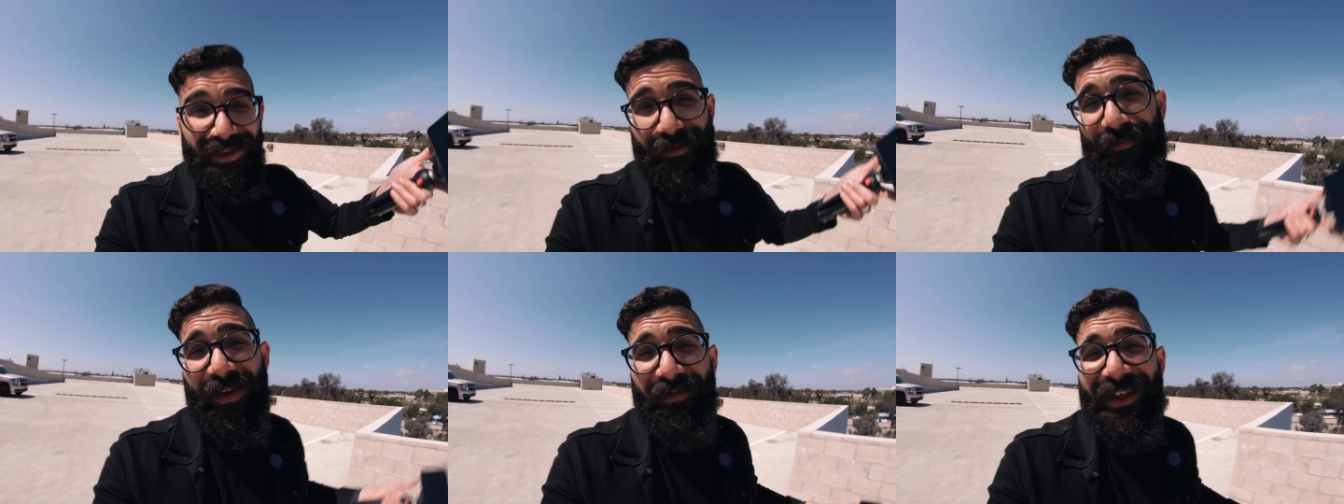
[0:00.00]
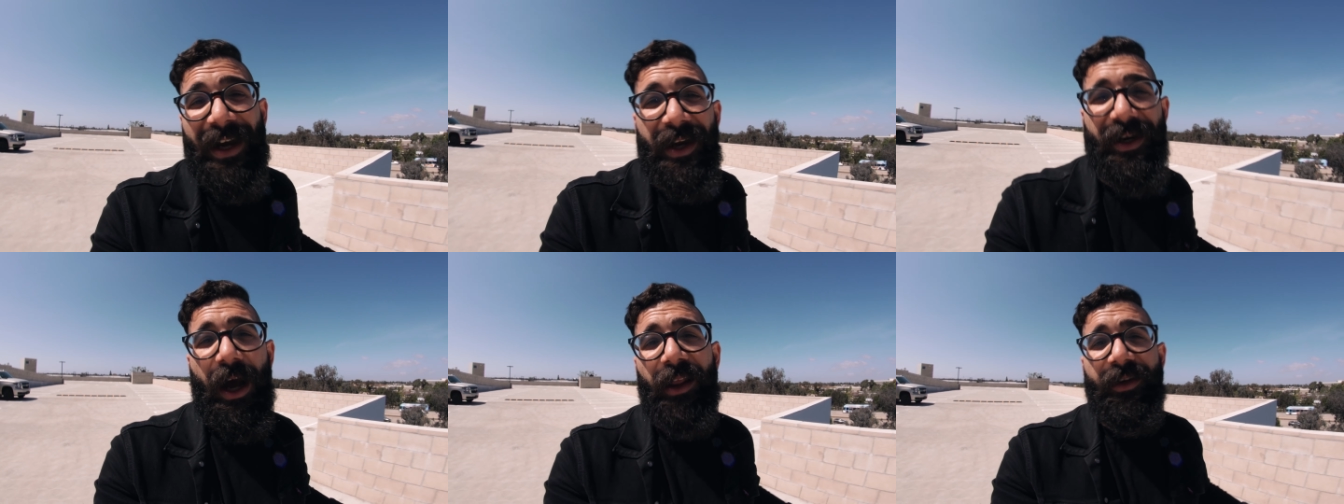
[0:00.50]
It's
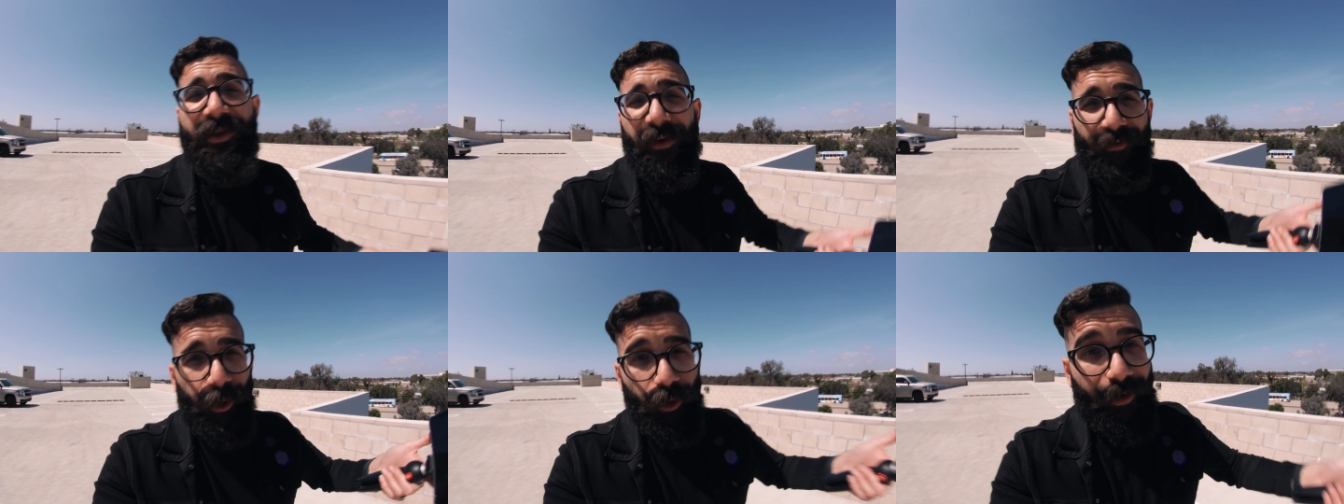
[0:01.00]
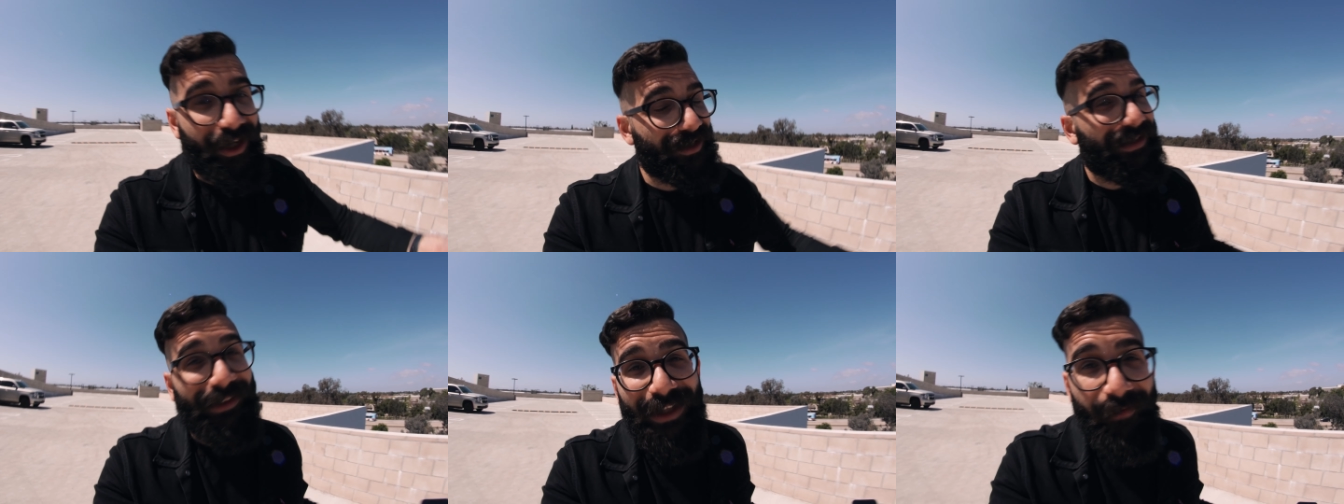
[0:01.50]
$59. If you're
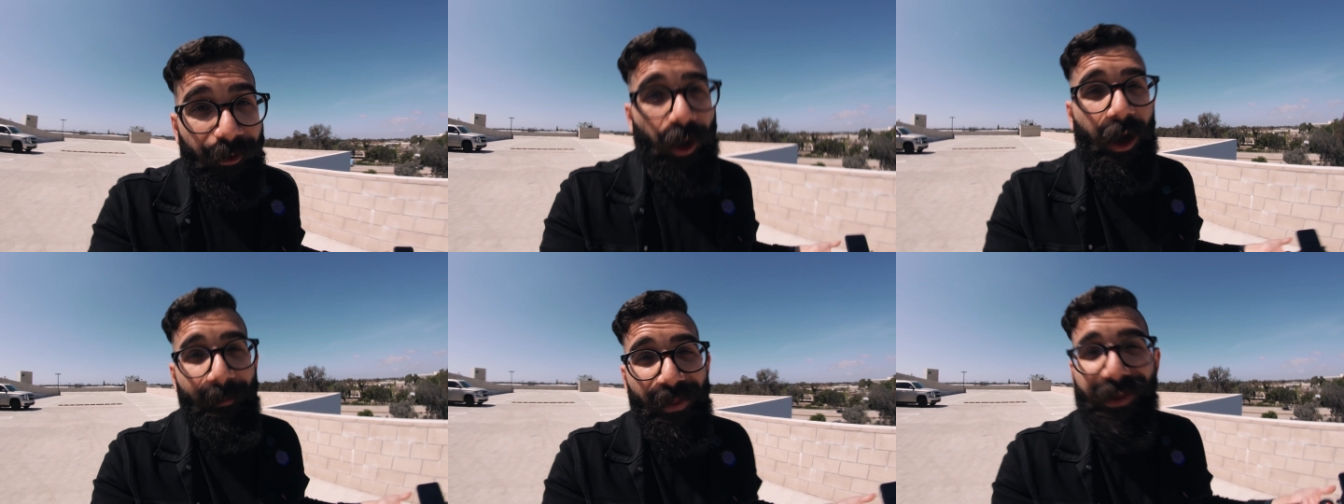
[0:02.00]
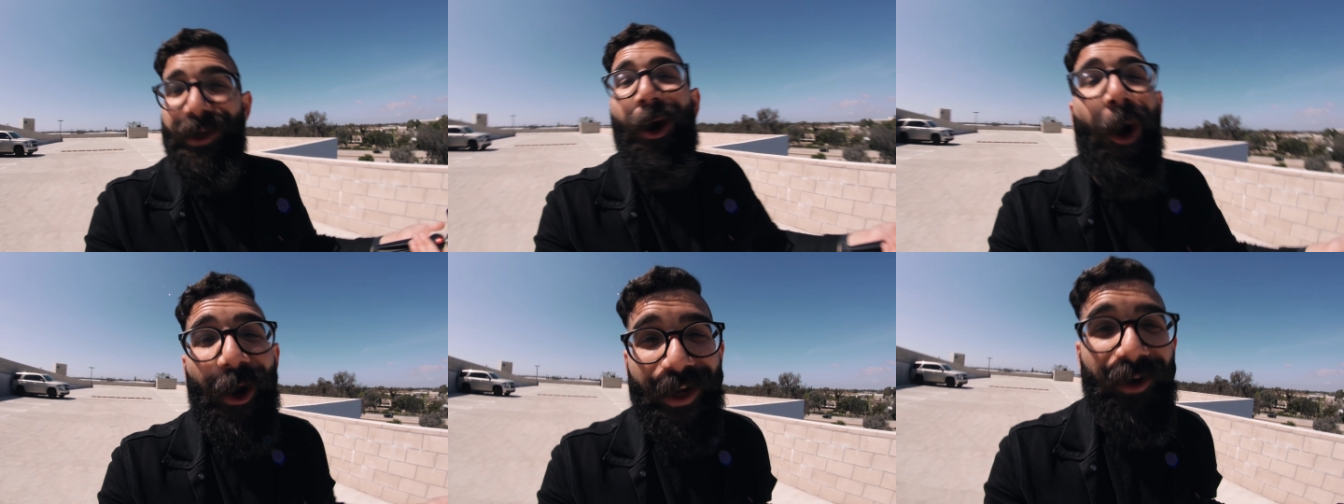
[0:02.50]
looking to level up the
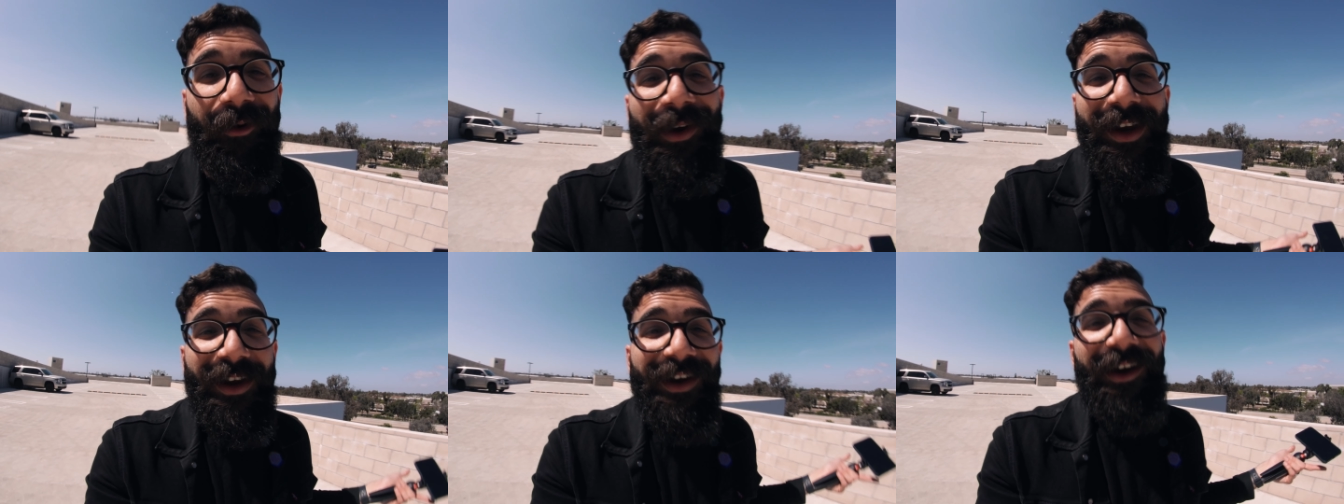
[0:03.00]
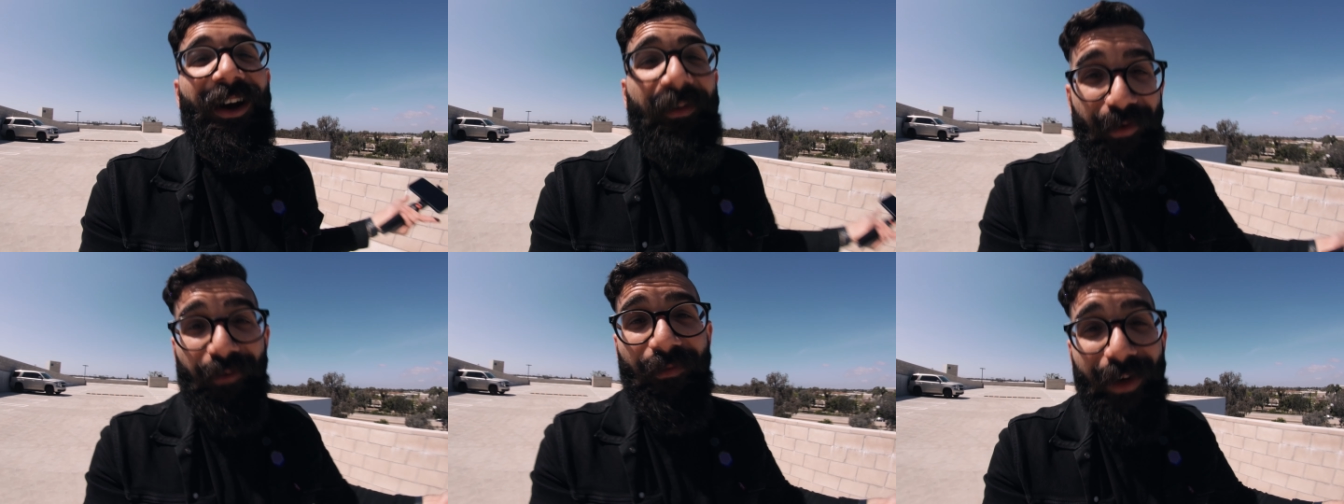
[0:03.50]
audio
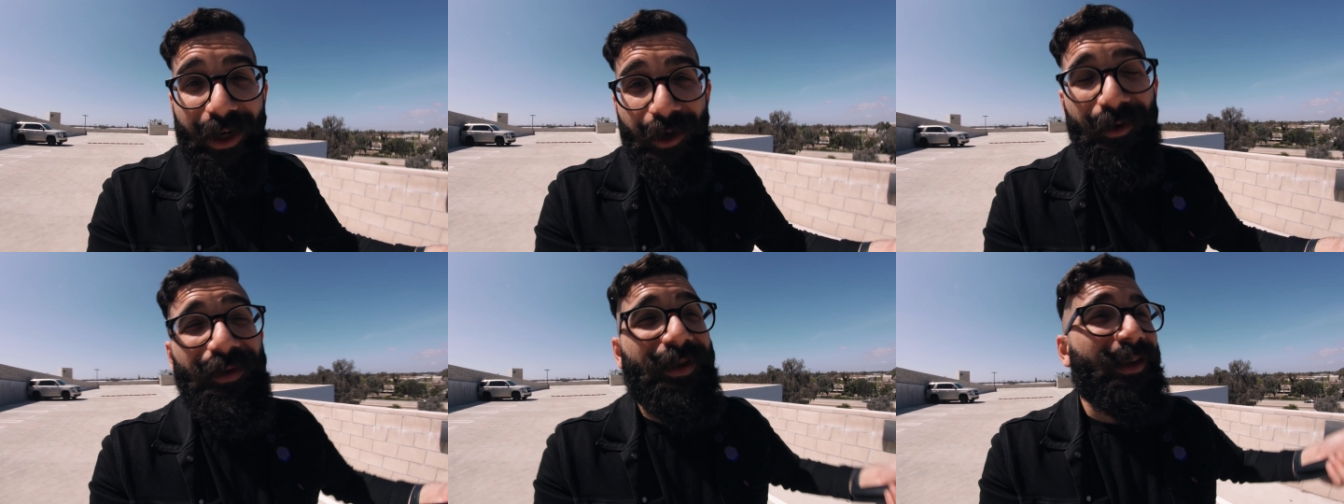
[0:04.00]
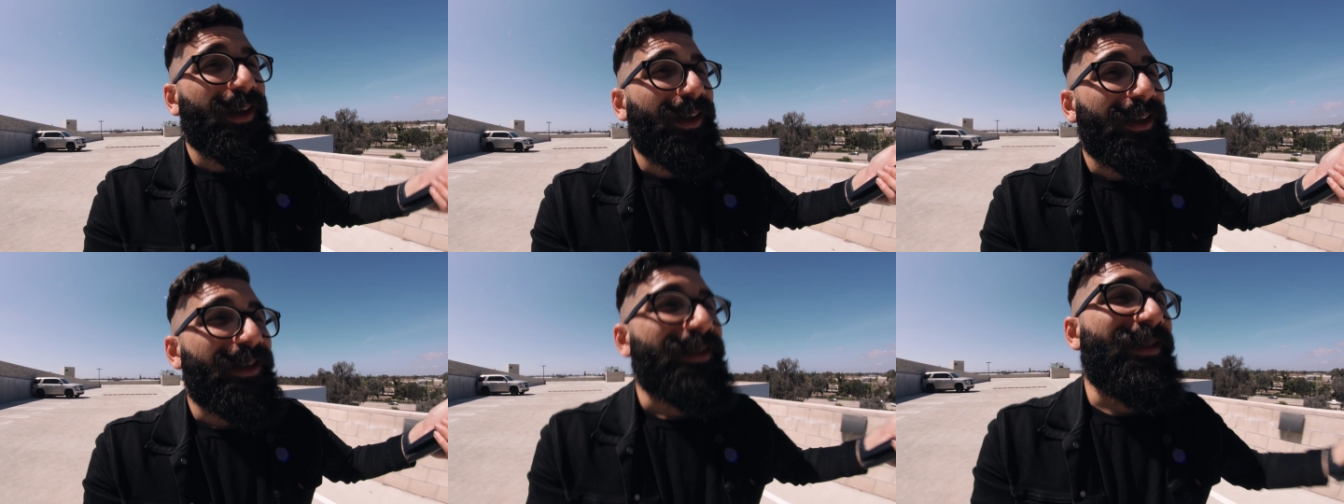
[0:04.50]
of your videos,
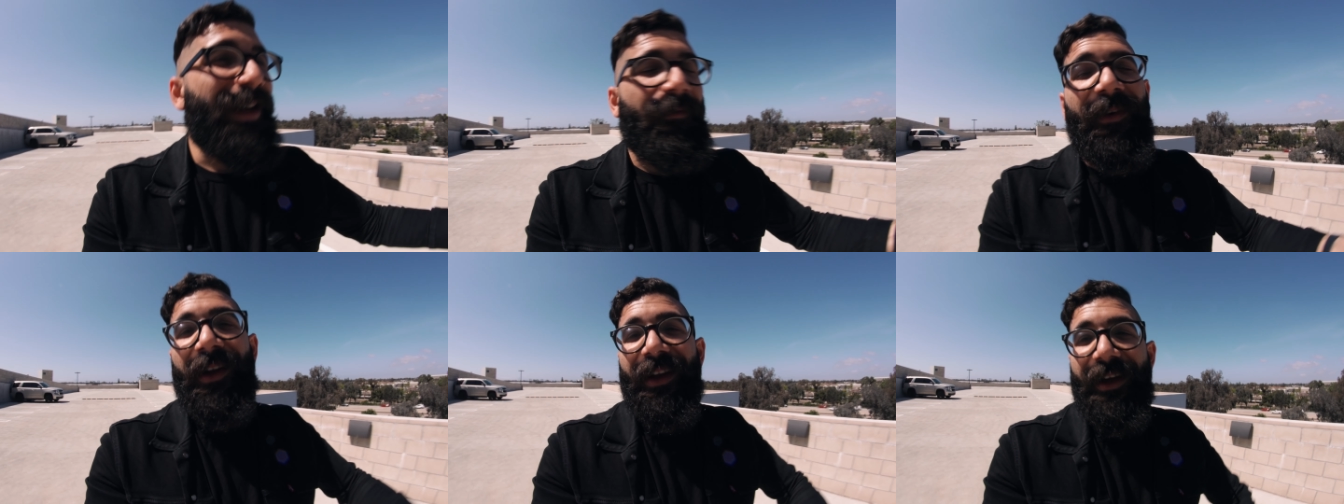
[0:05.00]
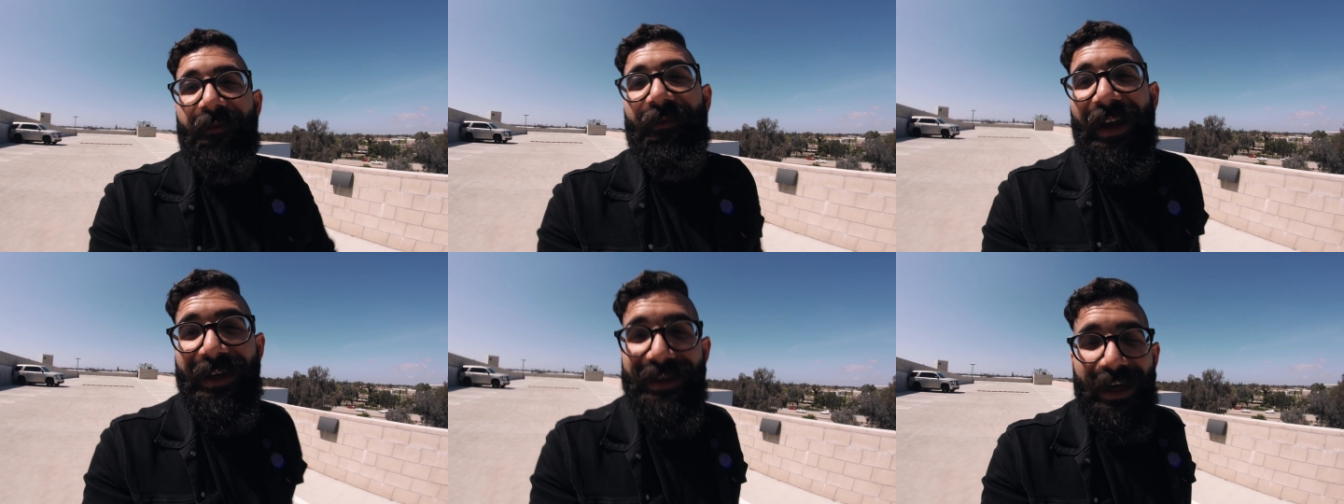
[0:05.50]
definitely a
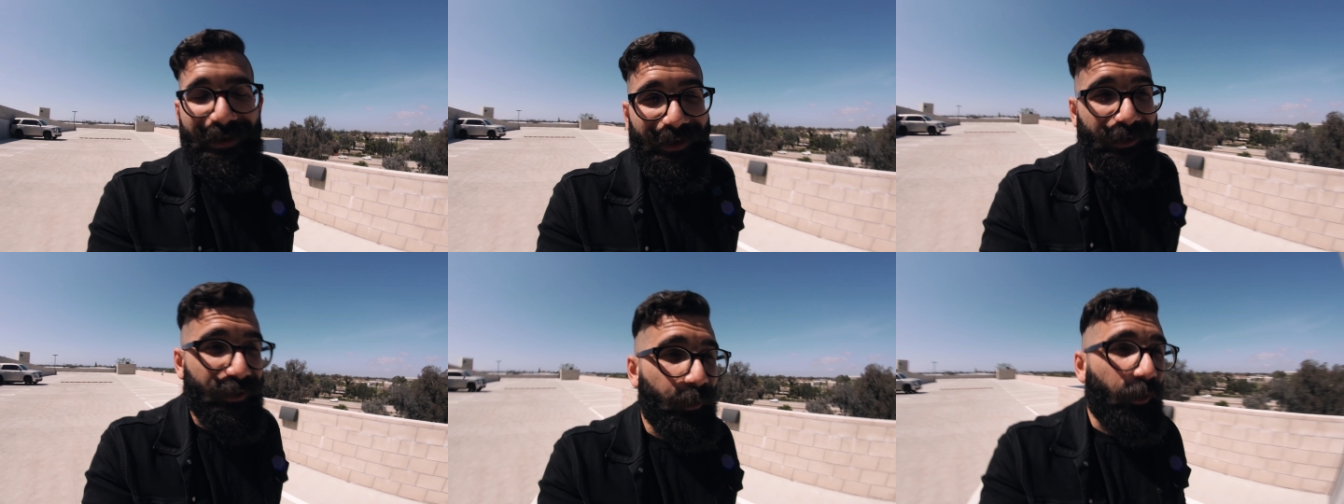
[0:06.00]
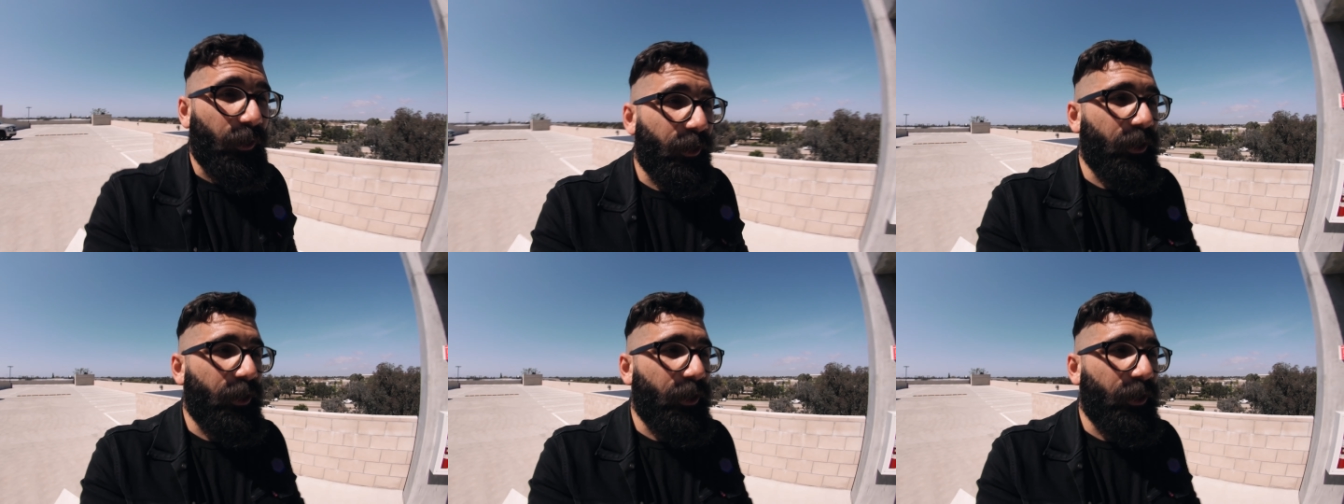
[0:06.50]
fantastic tool.